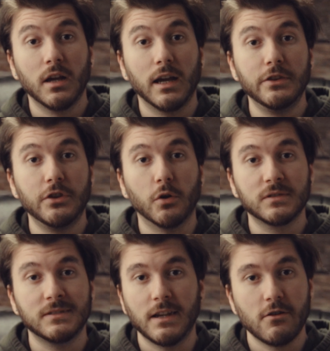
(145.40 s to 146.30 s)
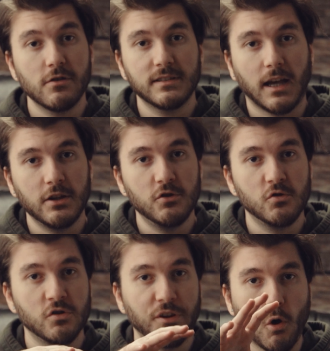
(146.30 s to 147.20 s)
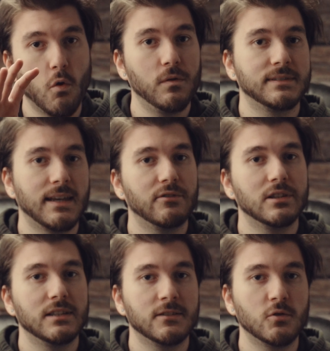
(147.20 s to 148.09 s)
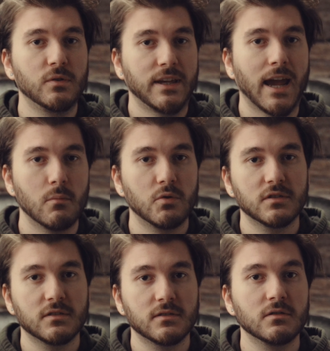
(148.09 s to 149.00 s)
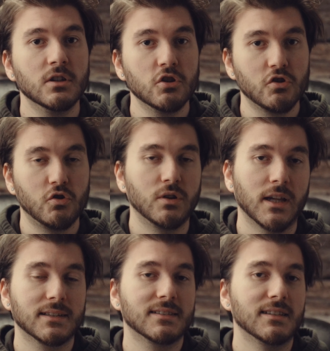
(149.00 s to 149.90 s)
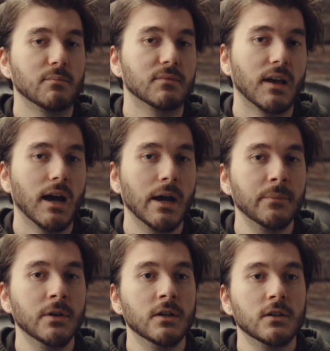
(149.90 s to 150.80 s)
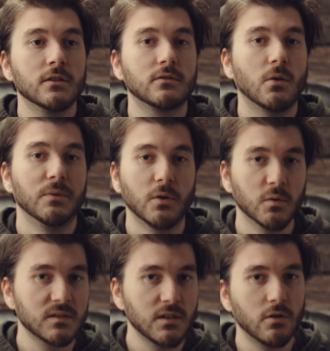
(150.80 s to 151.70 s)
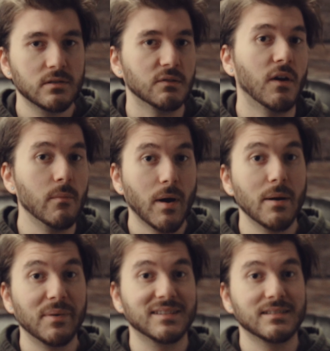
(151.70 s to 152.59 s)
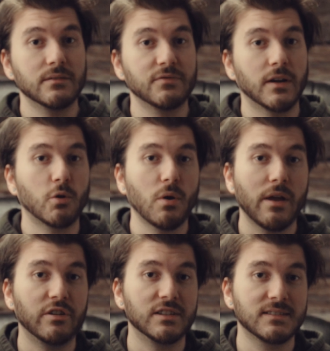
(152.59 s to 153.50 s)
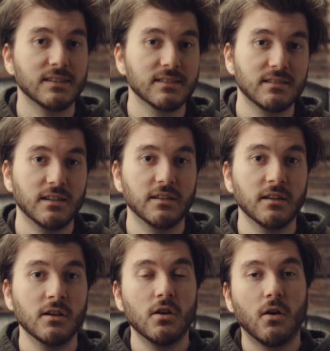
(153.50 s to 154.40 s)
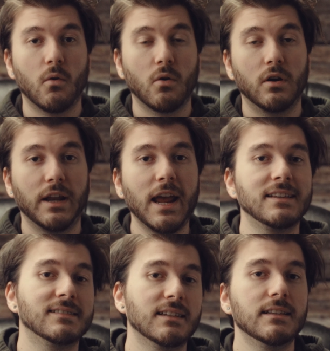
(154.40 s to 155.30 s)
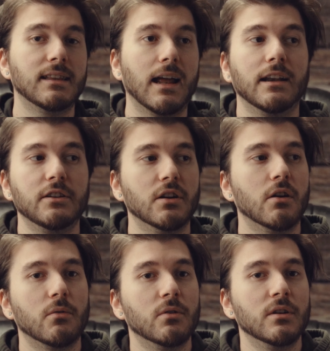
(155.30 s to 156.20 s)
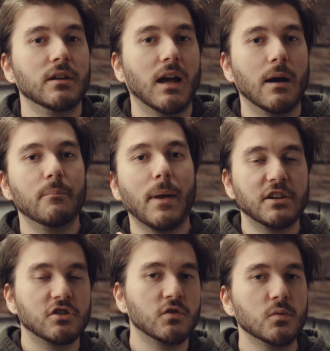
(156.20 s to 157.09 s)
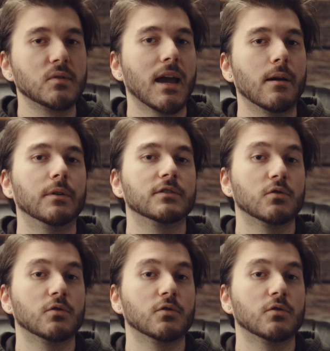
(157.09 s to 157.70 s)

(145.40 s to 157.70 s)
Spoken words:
In those scenarios, I usually always have at least 2 cameras shooting at the same time. So in those scenarios, if I'm by myself, if I don't have an assistant or an AC, then, you know, I'm managing 2 cameras.